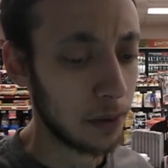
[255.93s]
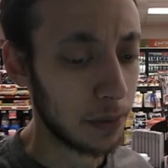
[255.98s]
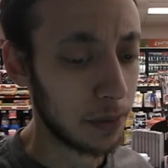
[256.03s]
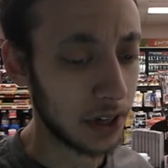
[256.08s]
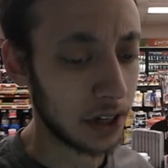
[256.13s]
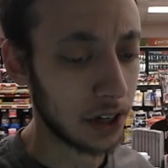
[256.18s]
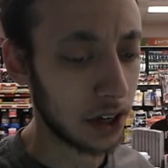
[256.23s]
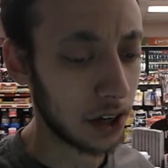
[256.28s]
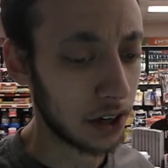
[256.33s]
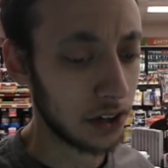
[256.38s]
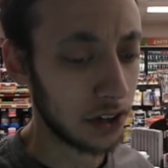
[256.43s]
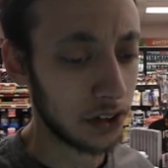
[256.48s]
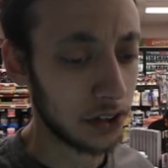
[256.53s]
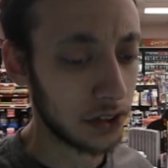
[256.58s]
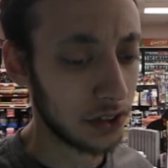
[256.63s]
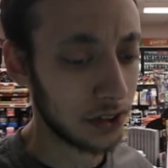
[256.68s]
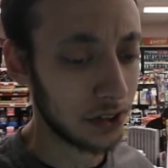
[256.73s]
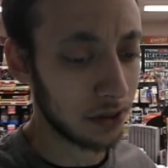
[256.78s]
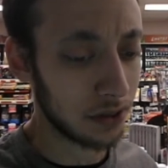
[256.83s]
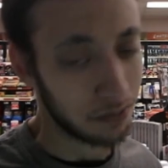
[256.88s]

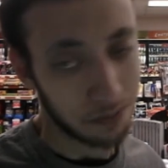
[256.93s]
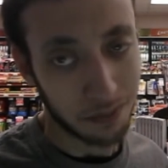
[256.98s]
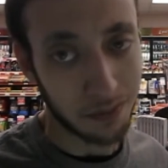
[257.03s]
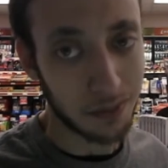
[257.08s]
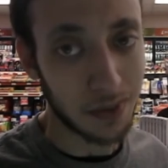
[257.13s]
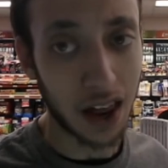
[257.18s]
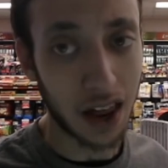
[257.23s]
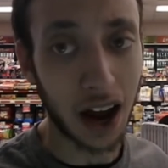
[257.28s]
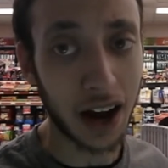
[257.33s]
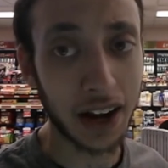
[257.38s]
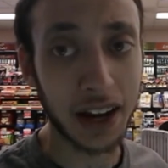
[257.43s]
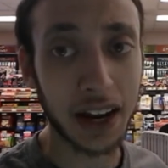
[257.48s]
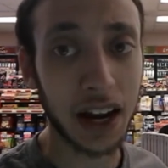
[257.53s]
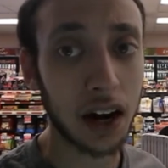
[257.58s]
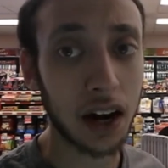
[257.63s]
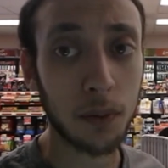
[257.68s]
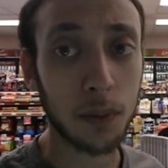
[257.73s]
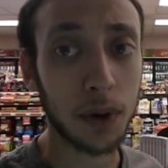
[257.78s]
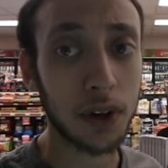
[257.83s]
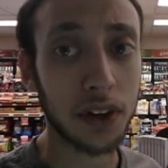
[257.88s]
because I
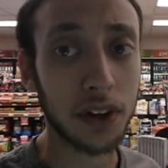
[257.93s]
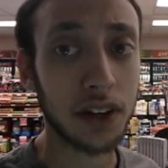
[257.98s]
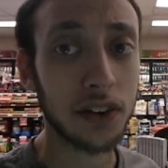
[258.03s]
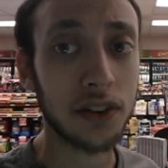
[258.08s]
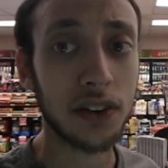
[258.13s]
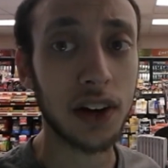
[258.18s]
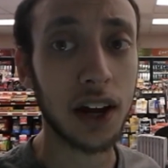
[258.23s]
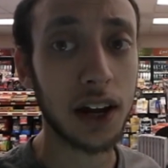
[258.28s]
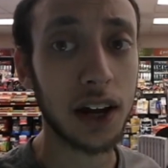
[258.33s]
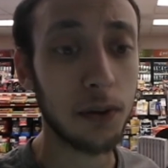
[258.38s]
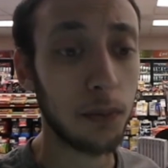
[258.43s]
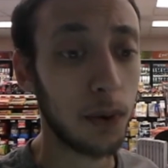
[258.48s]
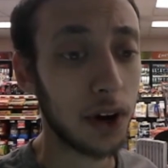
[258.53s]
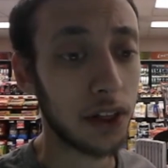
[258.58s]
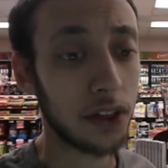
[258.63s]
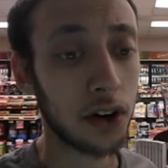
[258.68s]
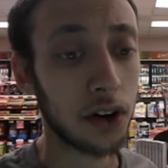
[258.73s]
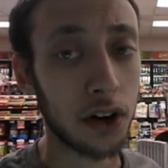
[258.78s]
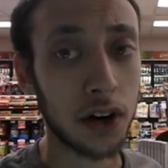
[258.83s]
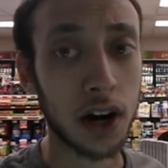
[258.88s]
can't really say
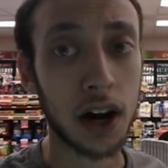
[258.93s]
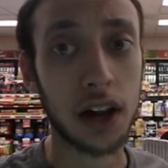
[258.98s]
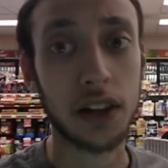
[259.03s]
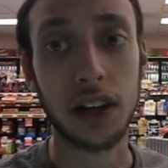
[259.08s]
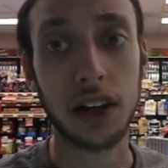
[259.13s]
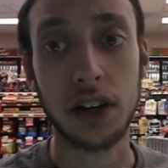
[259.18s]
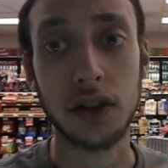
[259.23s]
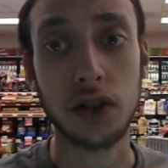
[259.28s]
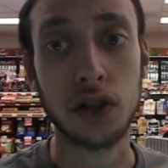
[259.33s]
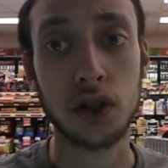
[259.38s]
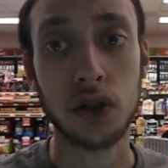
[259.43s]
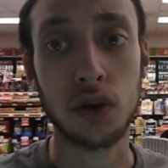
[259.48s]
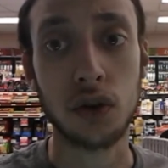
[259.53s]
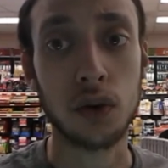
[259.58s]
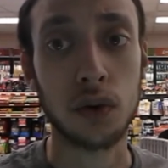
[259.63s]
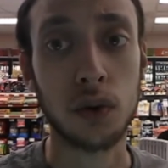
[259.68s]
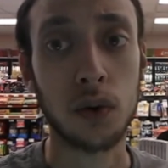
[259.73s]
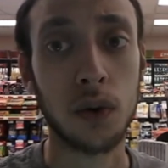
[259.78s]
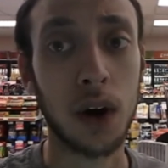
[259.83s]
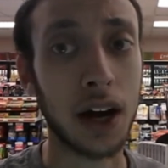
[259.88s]
whether or not that's
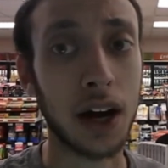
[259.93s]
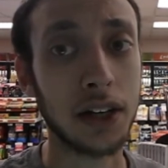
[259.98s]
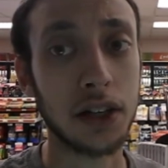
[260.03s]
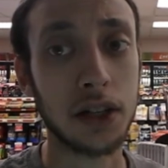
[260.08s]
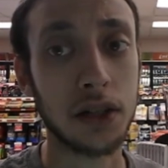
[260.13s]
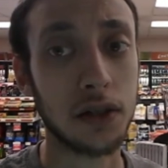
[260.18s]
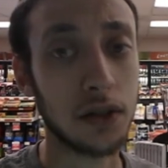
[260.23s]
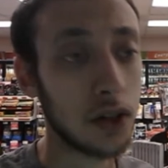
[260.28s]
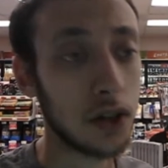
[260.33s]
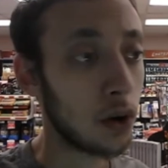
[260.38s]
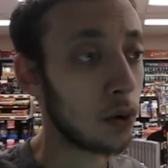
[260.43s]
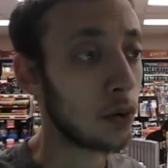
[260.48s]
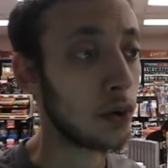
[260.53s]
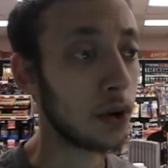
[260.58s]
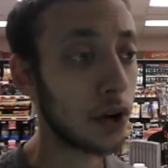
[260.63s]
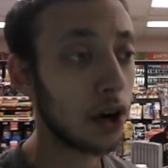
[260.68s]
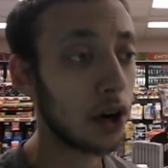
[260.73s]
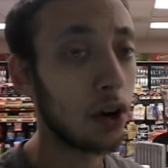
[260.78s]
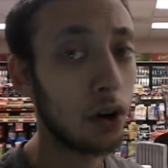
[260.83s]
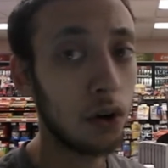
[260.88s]
true. I
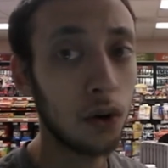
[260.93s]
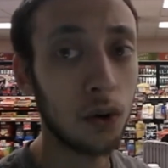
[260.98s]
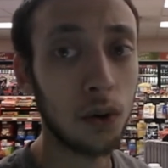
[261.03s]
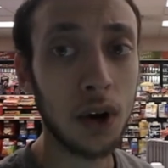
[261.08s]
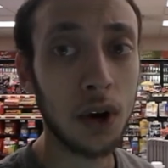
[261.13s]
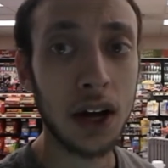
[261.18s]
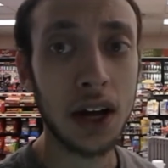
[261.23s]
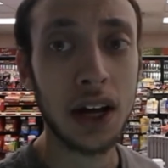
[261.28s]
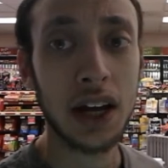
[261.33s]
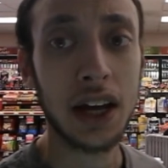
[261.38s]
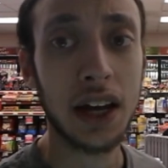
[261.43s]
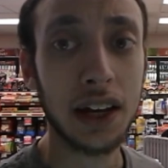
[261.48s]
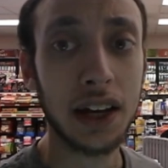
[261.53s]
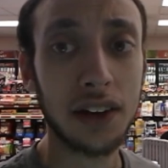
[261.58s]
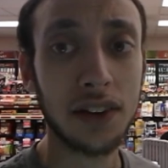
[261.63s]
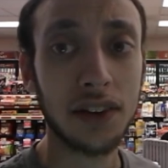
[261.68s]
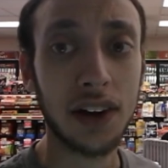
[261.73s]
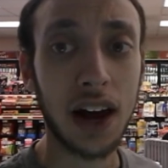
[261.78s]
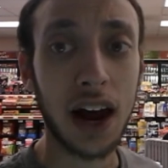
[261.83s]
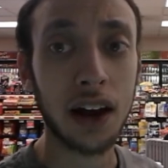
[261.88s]
don't know
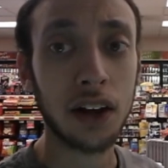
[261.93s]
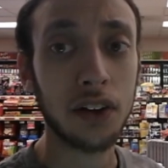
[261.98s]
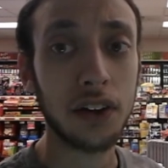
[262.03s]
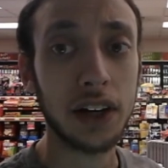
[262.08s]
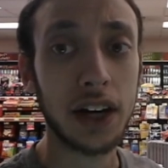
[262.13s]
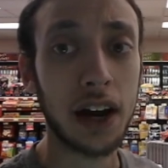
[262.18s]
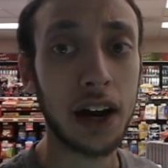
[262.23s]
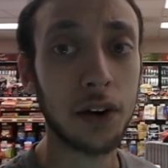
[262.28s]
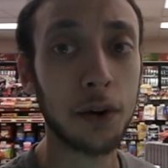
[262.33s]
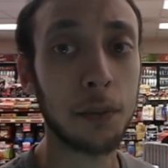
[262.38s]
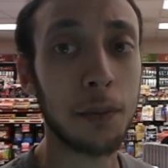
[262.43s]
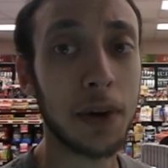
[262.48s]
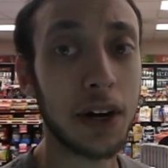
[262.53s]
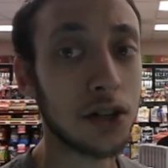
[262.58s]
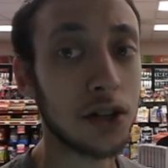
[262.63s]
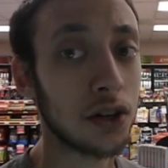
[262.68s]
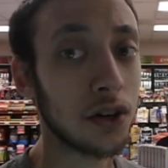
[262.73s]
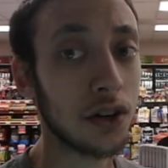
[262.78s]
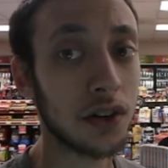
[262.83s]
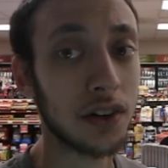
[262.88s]
exactly how to
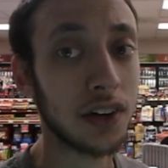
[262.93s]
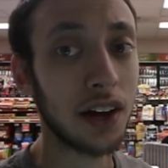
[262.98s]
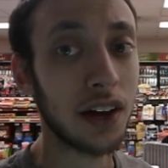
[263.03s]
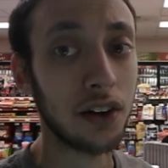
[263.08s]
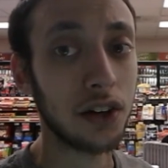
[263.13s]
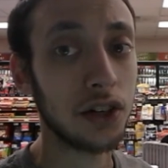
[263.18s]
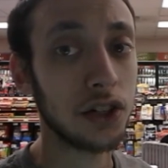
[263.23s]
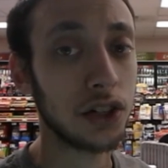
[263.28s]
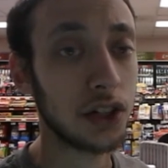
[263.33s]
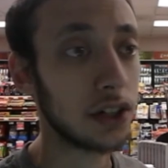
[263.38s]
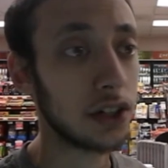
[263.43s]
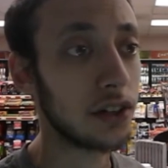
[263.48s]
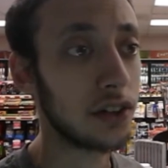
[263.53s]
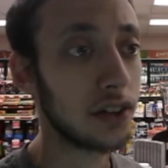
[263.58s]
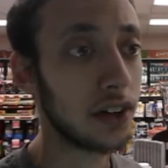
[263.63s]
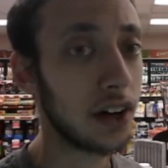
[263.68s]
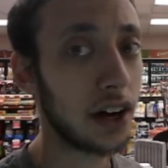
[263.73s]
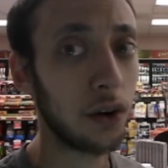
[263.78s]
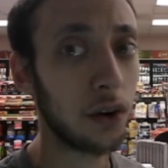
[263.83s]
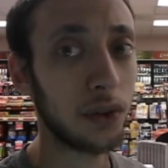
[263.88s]
measure
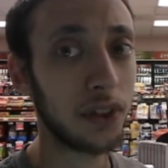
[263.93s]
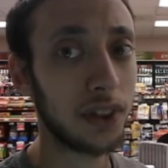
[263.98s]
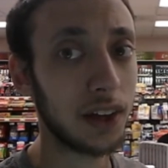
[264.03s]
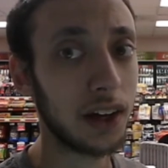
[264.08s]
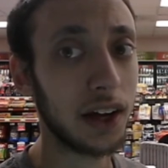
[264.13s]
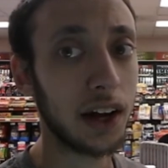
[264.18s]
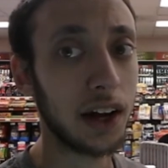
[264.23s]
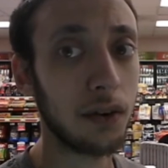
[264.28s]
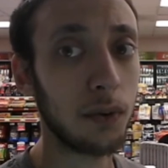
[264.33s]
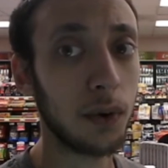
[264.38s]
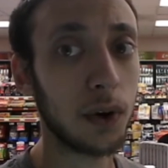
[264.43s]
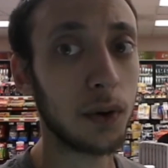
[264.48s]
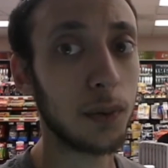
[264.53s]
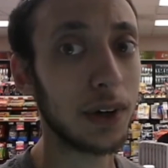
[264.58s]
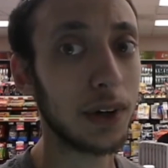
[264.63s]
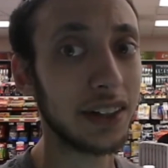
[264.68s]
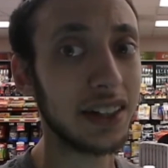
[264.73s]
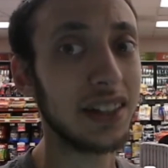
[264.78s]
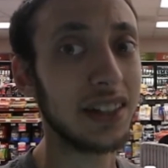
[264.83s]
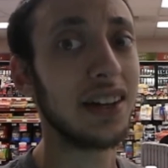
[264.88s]
intelligence, and I don't think
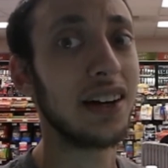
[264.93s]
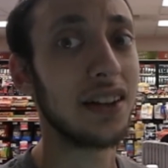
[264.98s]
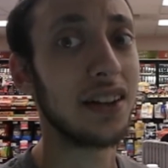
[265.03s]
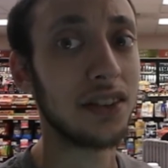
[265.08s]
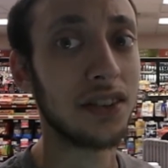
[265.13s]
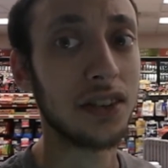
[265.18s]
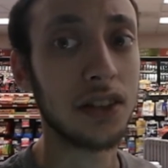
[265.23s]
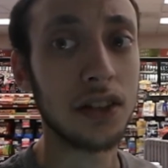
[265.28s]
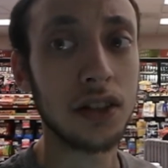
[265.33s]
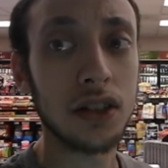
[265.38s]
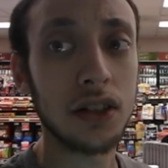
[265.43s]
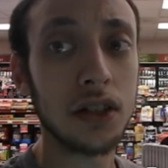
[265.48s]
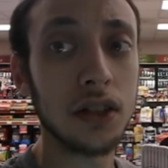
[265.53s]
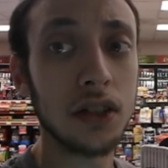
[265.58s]
anyone really does.